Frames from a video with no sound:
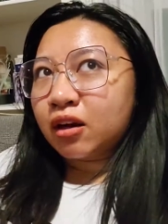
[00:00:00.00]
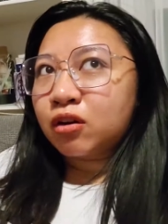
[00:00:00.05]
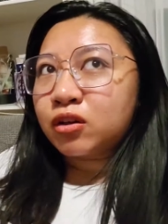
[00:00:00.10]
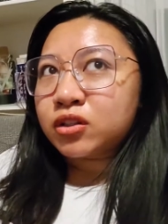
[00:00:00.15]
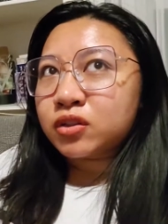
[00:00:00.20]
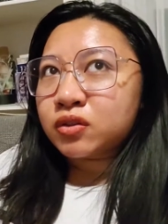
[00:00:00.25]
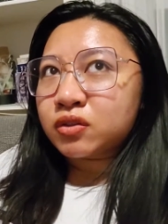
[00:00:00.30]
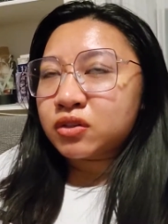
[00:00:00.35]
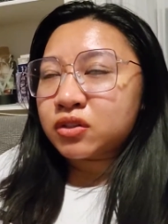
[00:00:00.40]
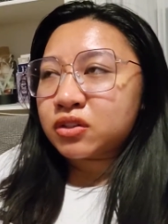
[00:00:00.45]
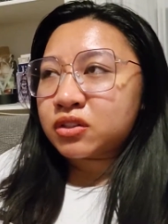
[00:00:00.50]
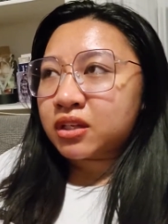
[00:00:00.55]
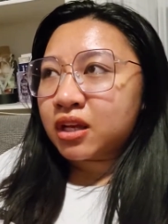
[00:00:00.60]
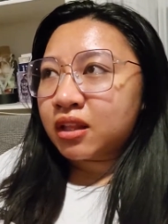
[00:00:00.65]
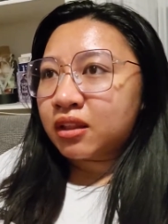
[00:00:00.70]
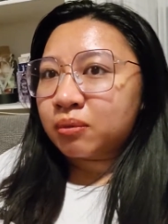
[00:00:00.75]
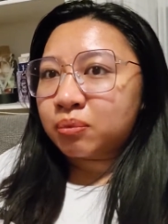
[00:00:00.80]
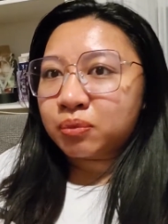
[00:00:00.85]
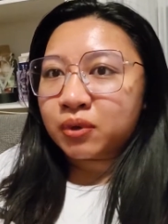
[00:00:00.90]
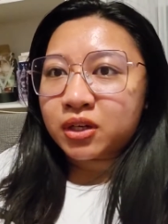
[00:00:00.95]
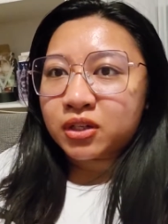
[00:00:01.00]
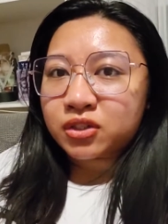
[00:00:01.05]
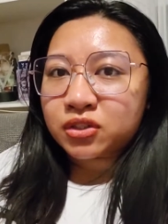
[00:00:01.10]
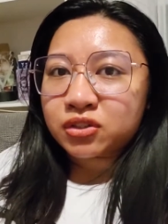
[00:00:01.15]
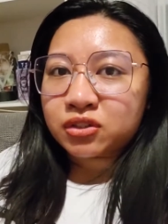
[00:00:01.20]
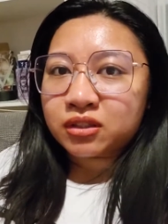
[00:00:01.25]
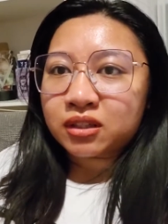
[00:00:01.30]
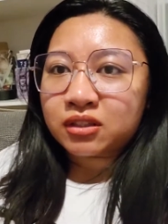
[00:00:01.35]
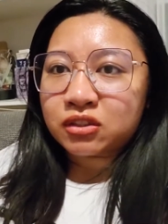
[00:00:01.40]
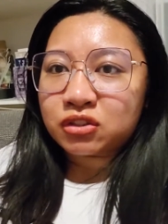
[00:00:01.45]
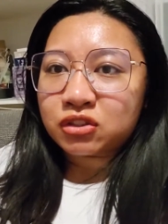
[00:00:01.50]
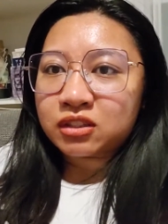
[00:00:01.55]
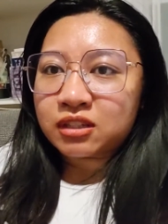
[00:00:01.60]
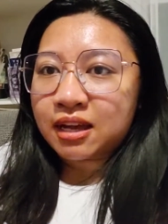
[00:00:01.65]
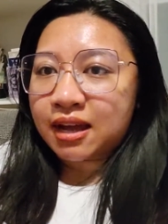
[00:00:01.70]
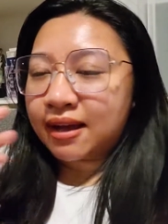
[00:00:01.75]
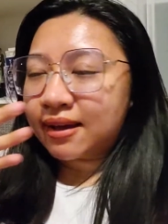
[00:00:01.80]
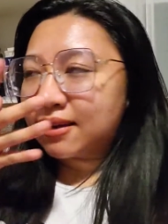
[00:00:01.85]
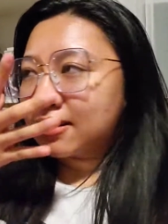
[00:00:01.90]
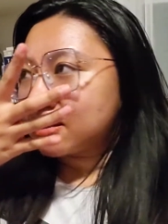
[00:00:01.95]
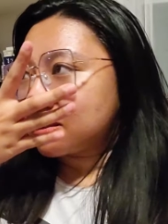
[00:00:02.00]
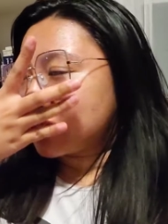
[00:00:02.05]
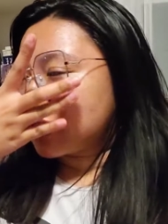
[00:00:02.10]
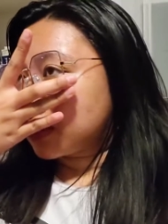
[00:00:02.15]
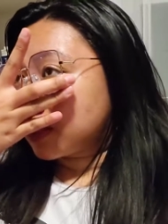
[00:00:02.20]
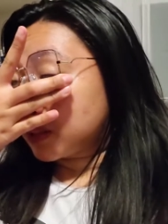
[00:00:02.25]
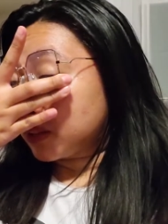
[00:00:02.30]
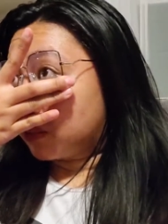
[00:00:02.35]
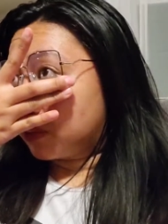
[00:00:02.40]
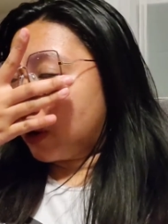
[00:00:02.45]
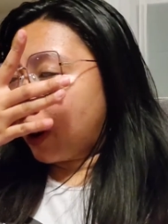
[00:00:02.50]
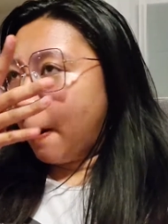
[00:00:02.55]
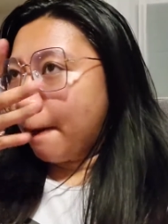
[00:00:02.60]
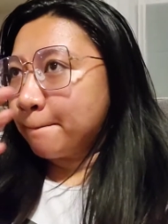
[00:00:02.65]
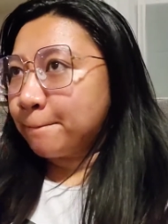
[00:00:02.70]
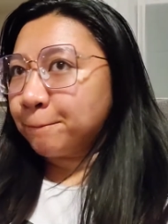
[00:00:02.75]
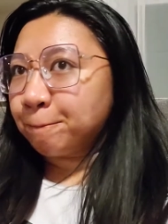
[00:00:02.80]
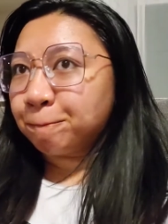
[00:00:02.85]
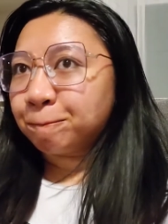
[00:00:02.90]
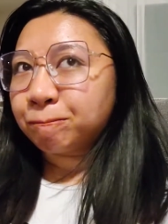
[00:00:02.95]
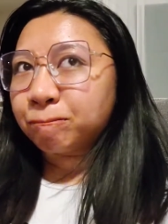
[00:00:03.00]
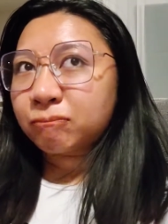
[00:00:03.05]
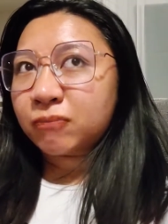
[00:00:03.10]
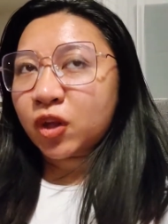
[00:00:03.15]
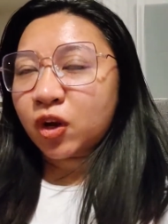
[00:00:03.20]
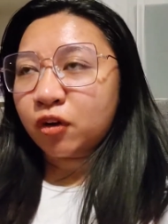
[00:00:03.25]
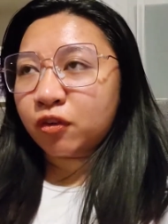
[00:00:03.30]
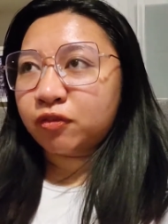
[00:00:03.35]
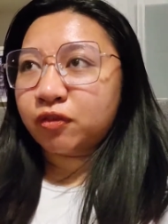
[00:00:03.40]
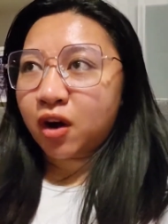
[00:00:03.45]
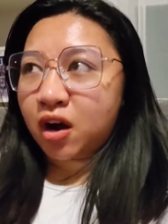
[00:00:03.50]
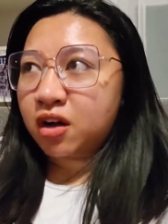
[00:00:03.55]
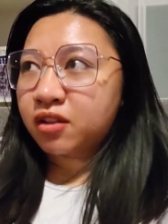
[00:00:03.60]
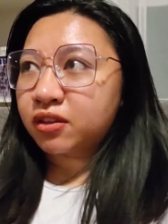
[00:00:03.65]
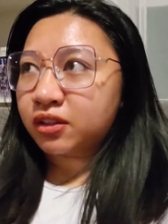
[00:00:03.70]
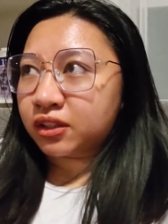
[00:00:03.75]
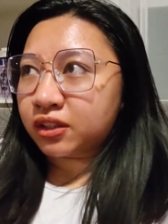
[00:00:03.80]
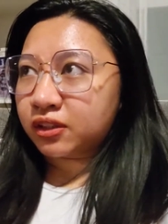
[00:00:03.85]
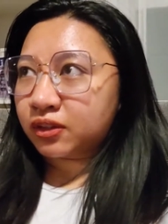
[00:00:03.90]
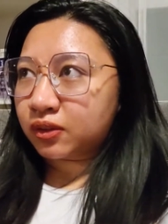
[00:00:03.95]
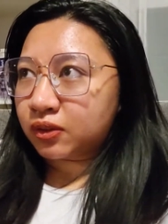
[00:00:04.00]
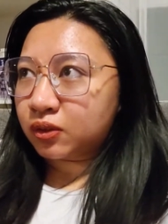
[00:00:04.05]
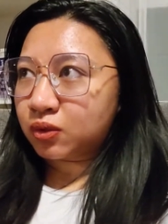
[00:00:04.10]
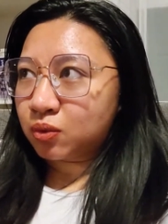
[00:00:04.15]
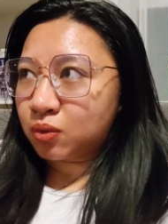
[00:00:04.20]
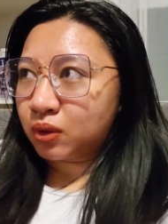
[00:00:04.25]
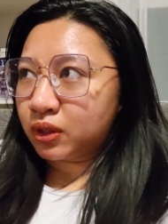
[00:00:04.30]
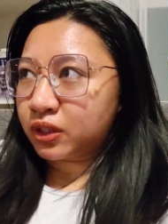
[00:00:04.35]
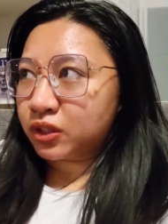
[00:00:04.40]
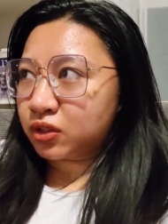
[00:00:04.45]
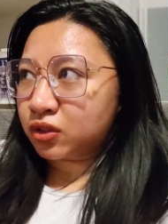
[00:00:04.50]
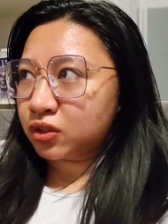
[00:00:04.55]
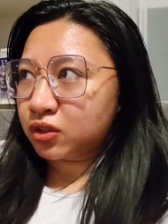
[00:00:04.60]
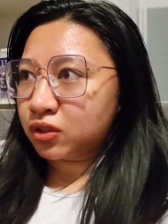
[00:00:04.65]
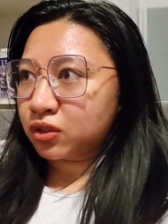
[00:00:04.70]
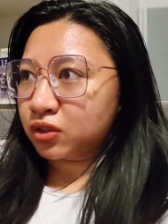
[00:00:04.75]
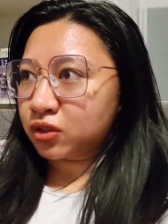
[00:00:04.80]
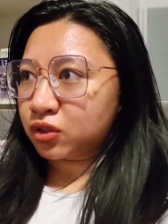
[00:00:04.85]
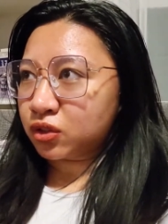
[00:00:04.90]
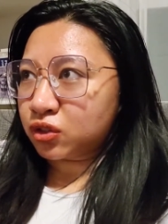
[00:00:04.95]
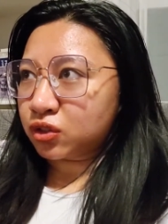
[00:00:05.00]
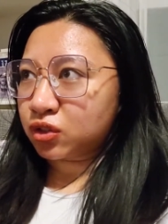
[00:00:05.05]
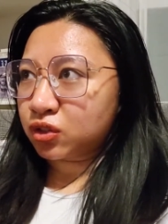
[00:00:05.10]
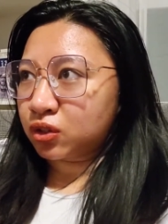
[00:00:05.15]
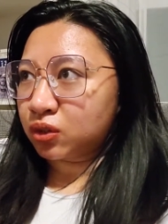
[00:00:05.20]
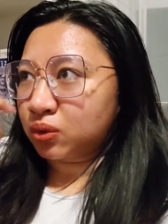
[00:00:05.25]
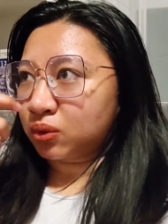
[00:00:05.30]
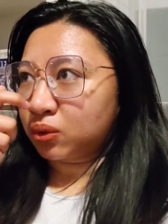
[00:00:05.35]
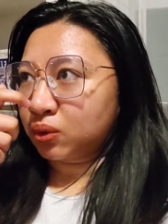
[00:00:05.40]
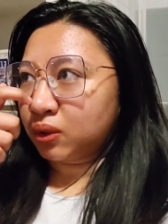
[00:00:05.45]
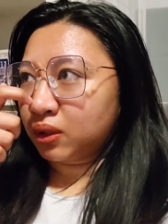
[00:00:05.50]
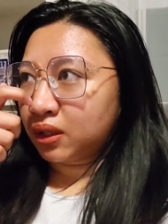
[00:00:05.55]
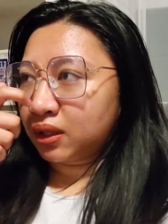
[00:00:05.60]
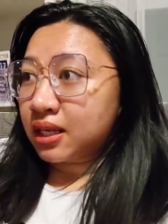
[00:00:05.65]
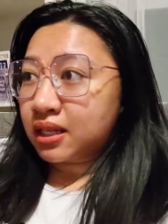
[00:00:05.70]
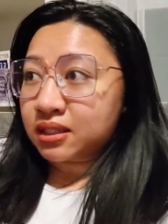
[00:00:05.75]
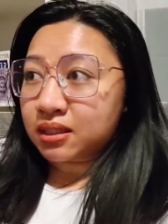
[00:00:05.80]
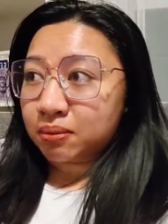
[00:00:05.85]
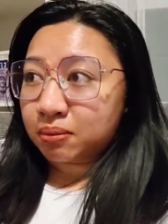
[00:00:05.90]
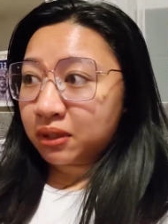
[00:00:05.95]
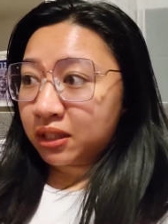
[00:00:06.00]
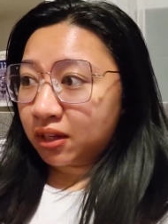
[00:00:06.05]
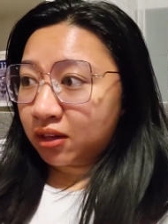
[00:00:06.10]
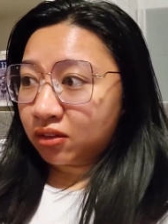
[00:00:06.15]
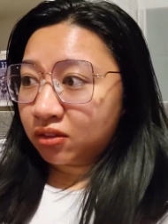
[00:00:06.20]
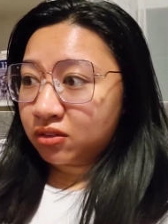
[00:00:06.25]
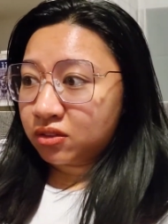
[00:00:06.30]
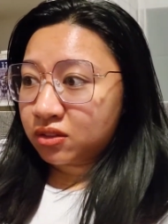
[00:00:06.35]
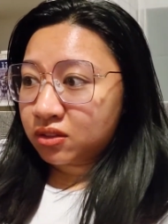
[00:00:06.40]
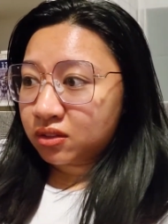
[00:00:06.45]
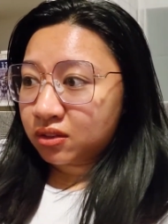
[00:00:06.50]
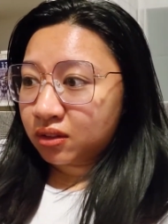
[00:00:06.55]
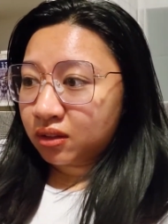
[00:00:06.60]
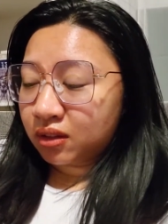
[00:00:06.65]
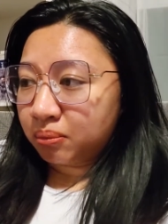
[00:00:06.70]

I also understand the pressure that she has from her father who wants her to take something else,